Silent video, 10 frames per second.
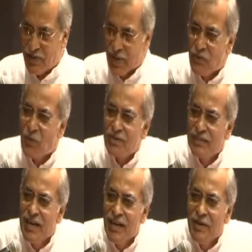That
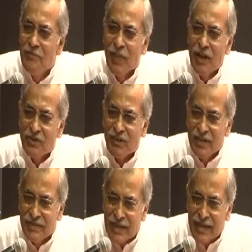was the
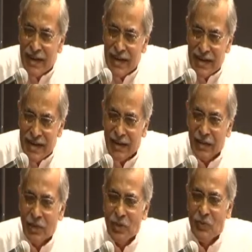
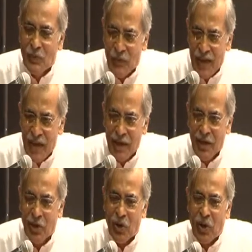transcendental
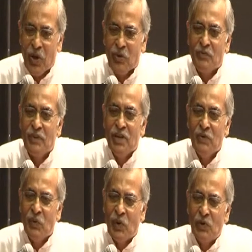way of
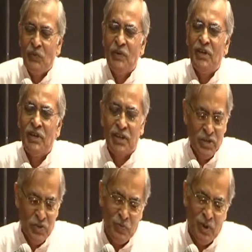evolving a
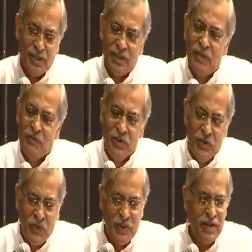new method, and we
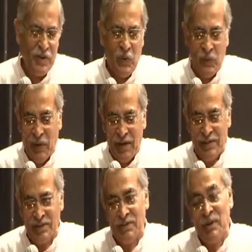know that
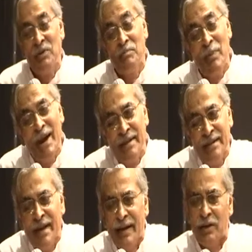non-violence.
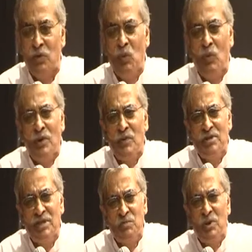But there, what
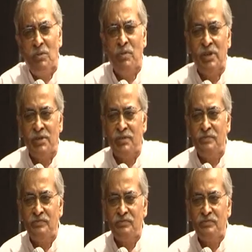was his purpose?